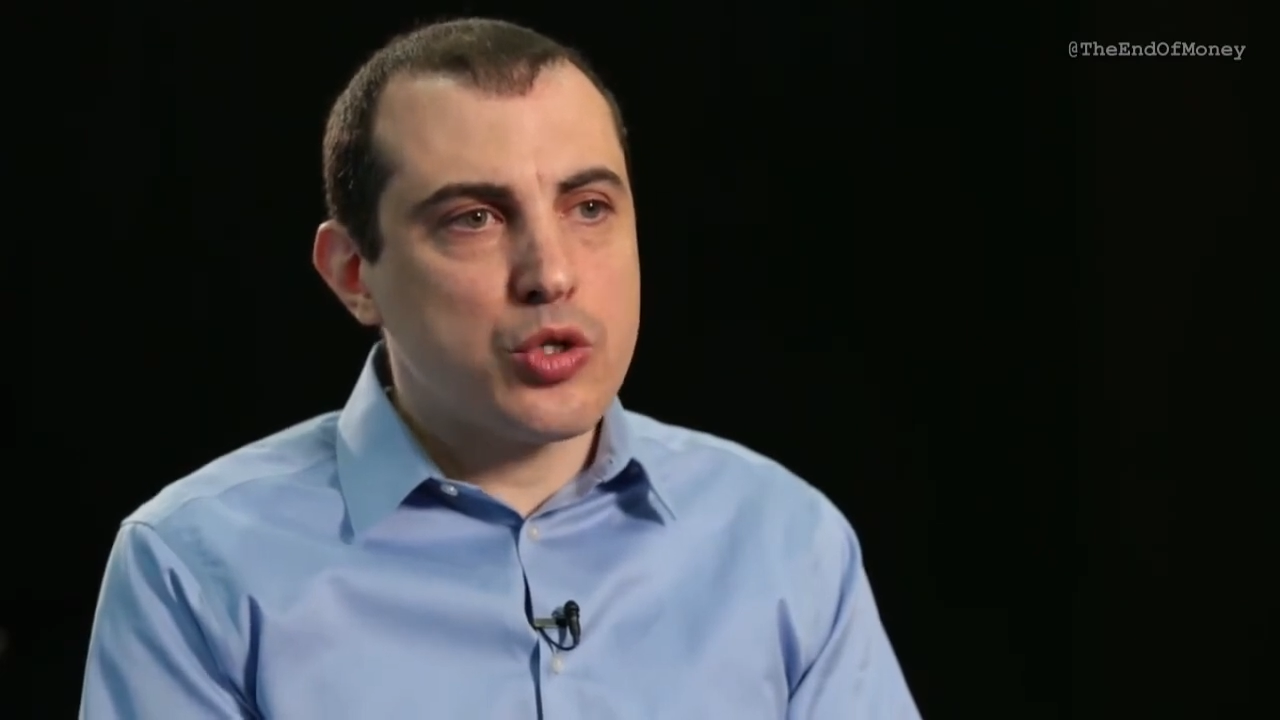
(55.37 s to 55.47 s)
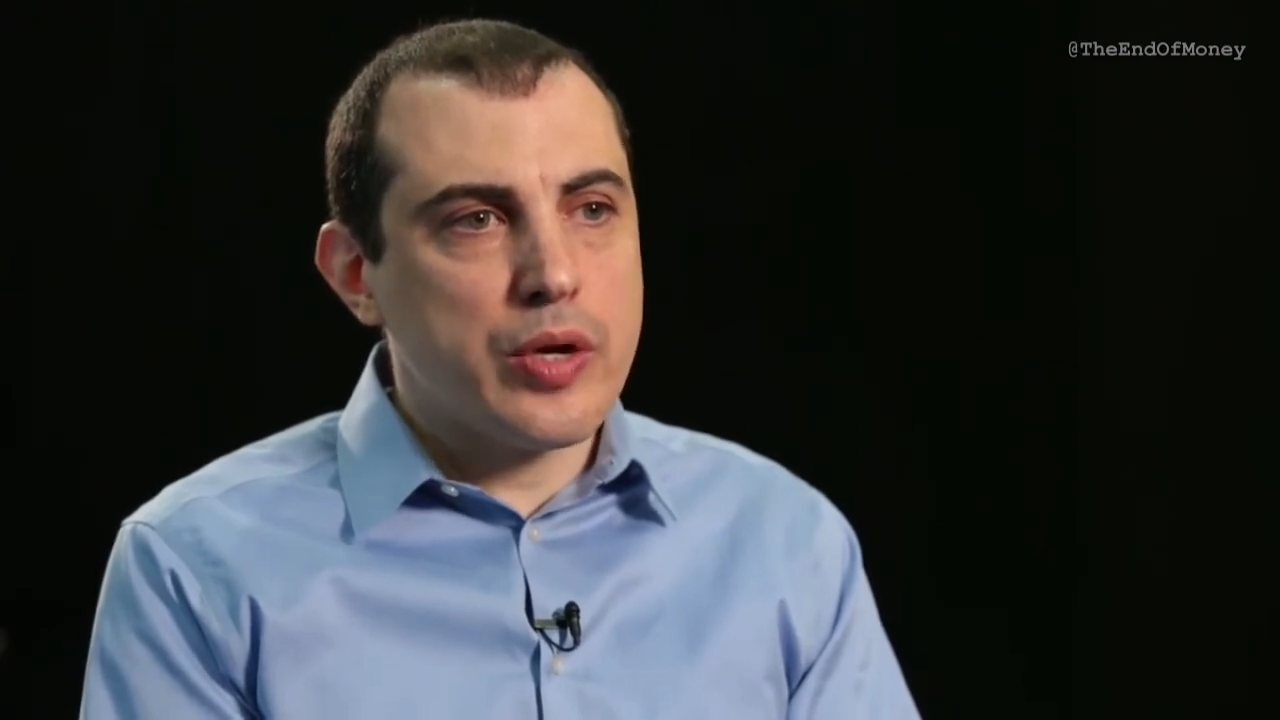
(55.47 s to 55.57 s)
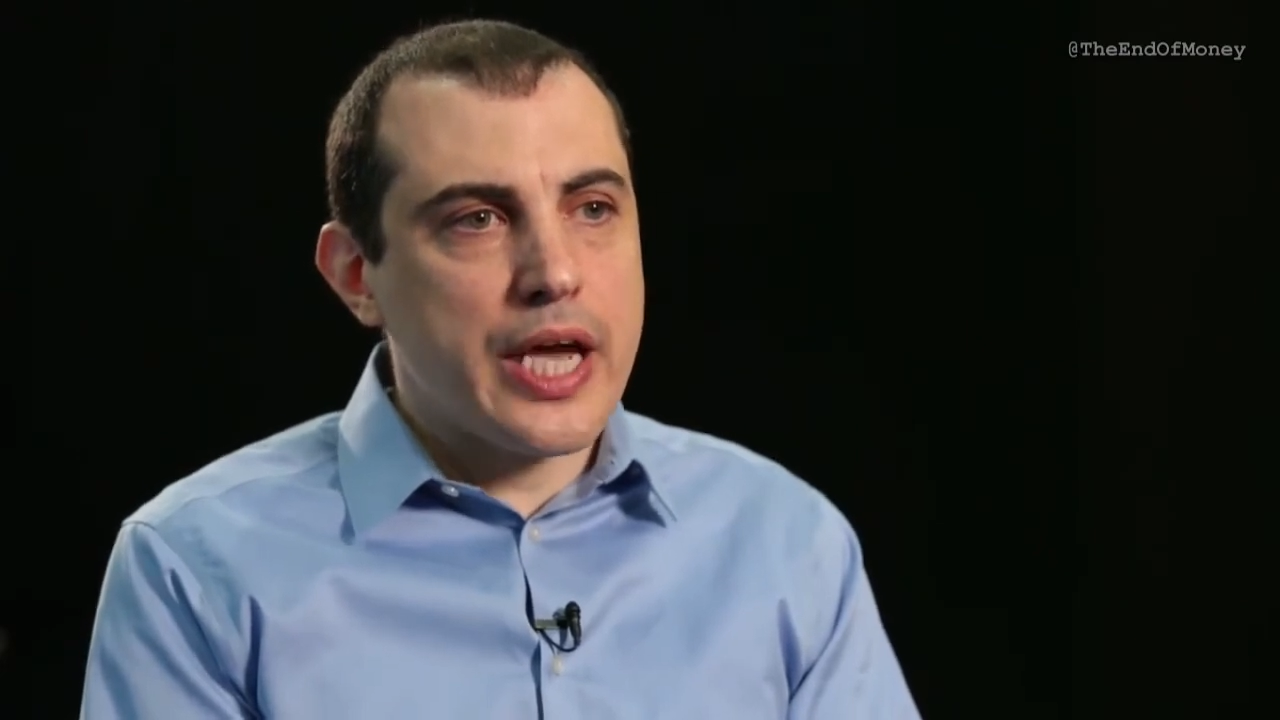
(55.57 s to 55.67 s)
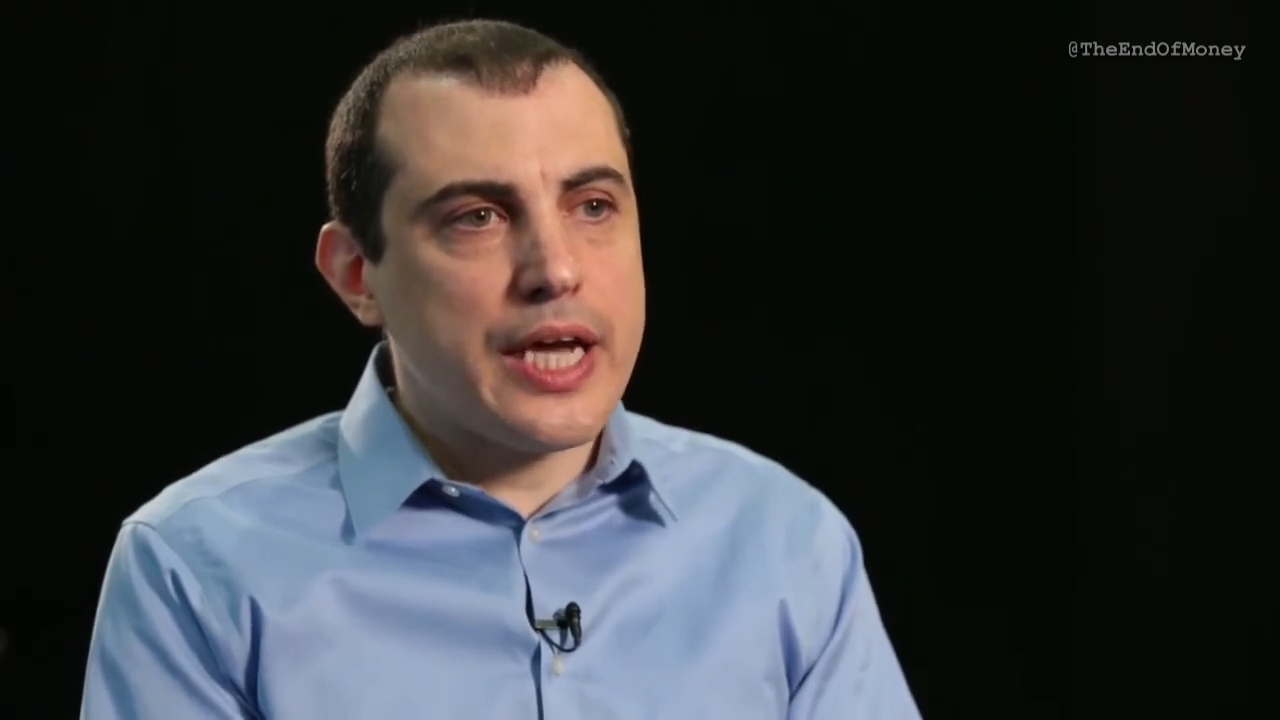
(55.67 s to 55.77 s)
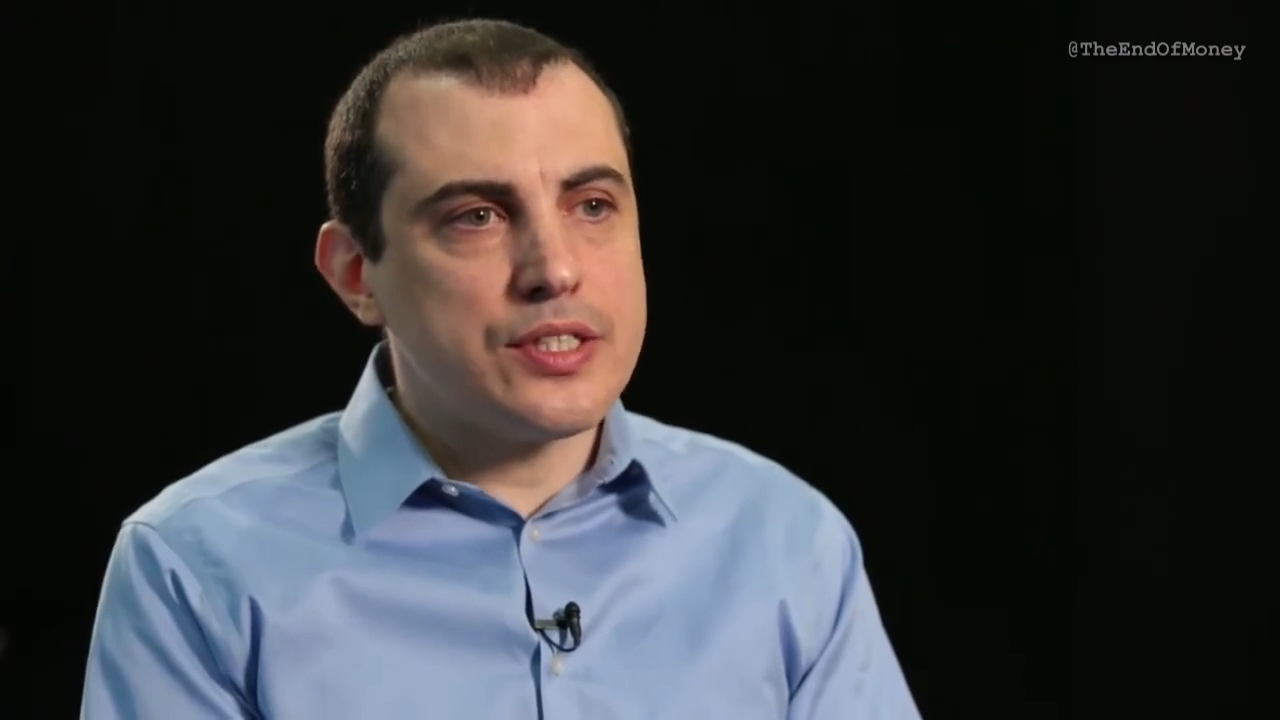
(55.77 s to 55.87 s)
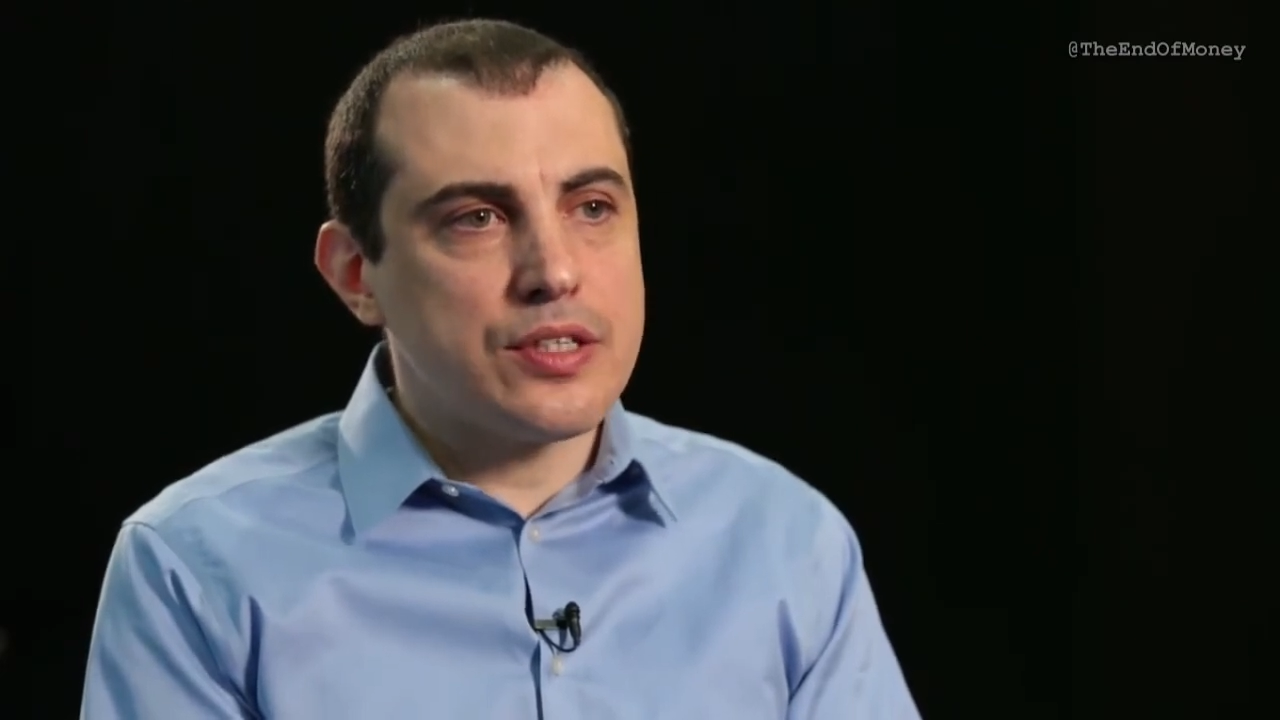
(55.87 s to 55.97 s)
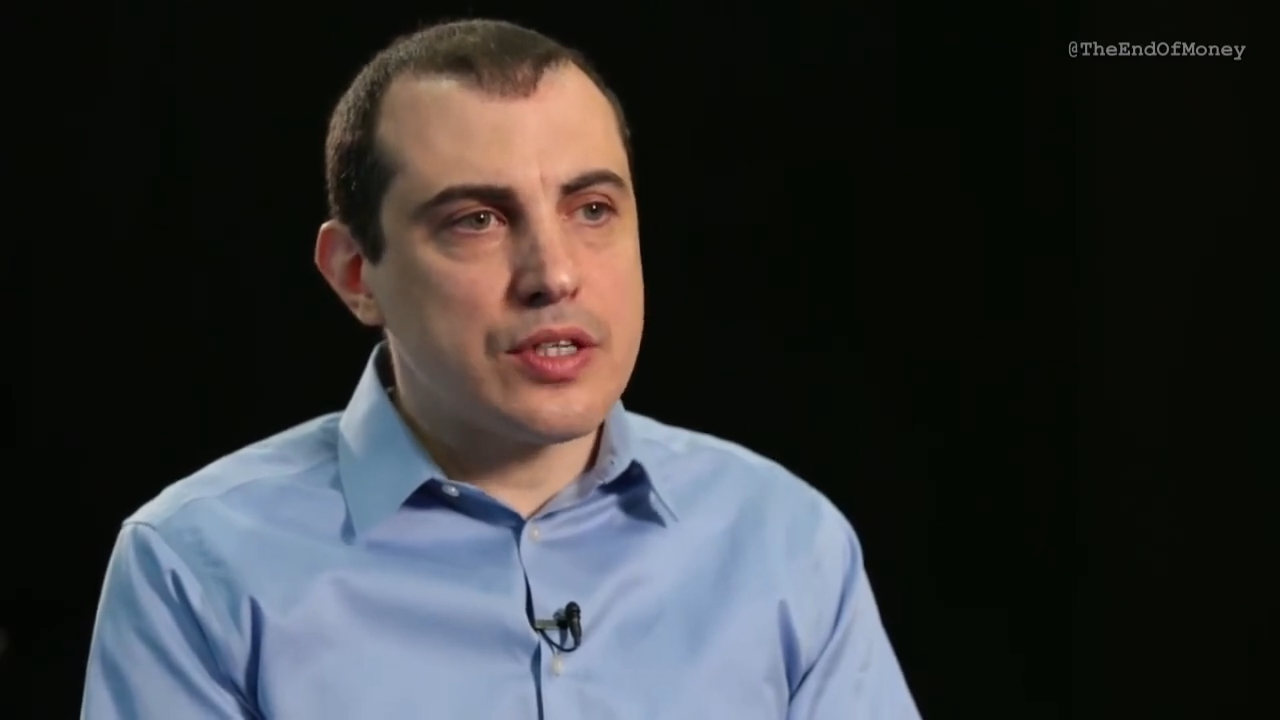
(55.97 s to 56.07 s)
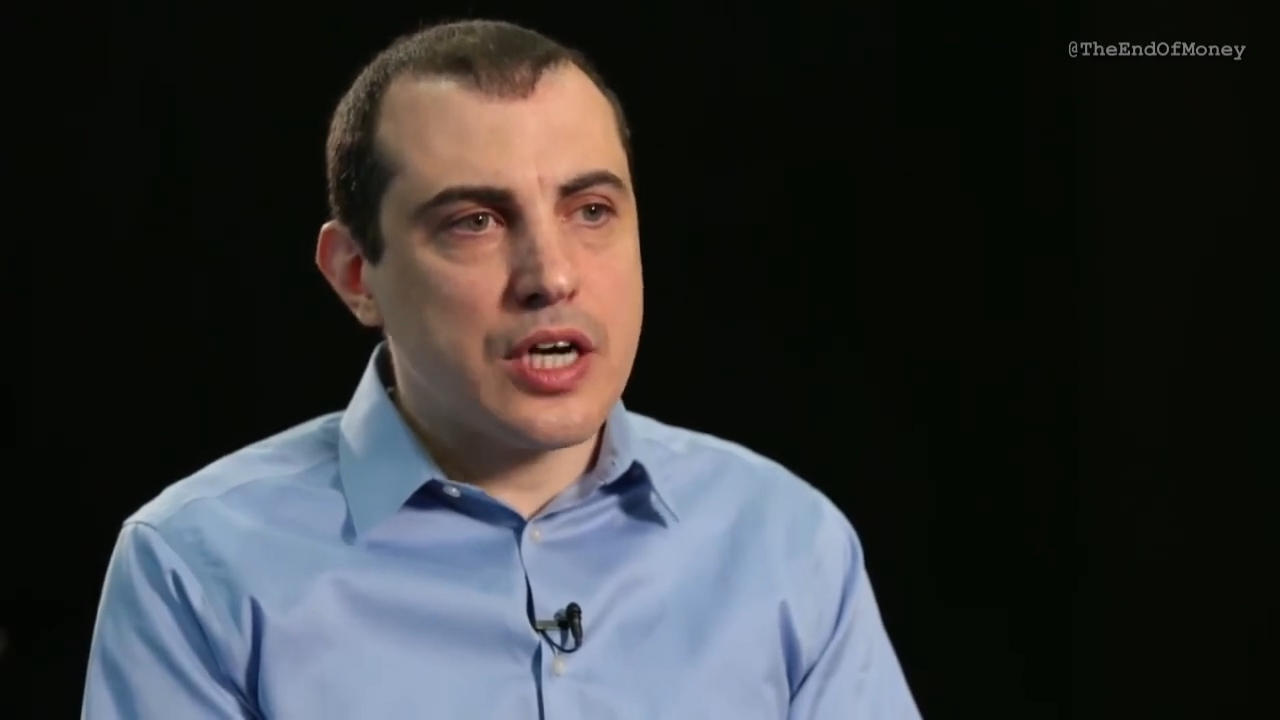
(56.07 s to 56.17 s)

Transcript: creating